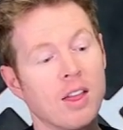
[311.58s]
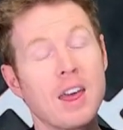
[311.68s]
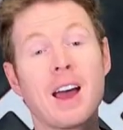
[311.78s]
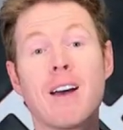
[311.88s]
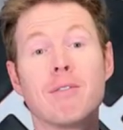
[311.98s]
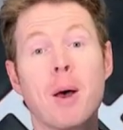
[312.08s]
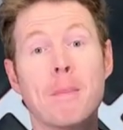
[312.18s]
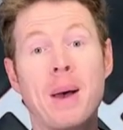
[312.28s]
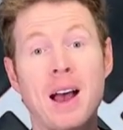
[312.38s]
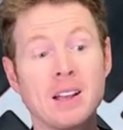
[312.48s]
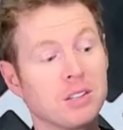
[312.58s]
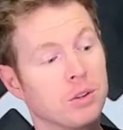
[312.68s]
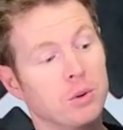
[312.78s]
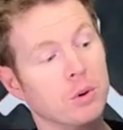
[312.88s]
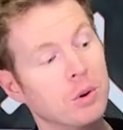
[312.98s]
that have a
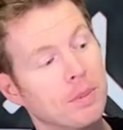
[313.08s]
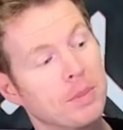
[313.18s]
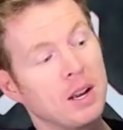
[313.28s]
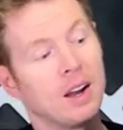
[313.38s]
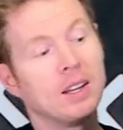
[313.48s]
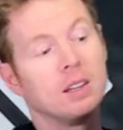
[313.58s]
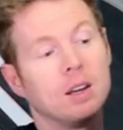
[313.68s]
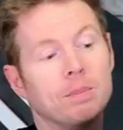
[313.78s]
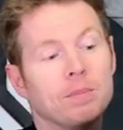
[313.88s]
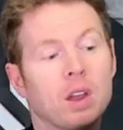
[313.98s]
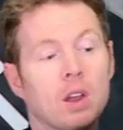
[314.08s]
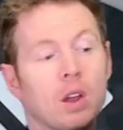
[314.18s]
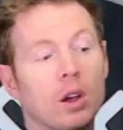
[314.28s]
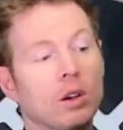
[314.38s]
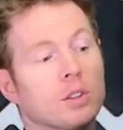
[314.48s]
pass-through behind them.
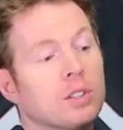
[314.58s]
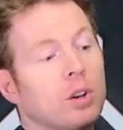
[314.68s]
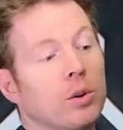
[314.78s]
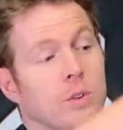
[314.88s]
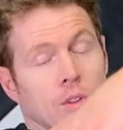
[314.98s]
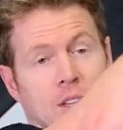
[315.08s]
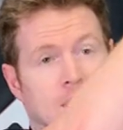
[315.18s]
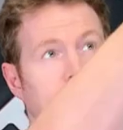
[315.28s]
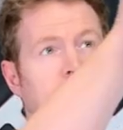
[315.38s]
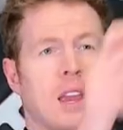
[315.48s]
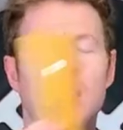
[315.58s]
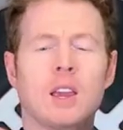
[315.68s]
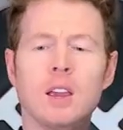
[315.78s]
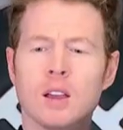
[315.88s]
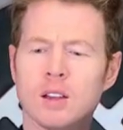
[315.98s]
So this is
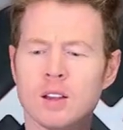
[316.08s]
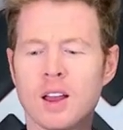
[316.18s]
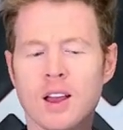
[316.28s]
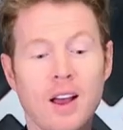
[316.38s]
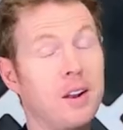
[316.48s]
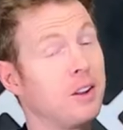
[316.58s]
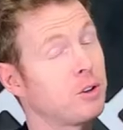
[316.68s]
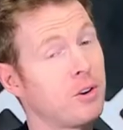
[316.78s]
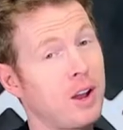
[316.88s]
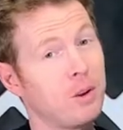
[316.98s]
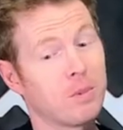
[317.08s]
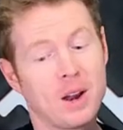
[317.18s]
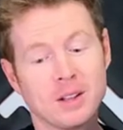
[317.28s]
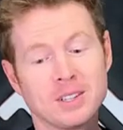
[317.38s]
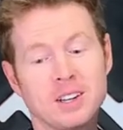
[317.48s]
a, I'm not sure how you
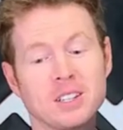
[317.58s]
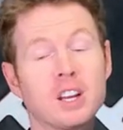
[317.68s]
pronounce it, it's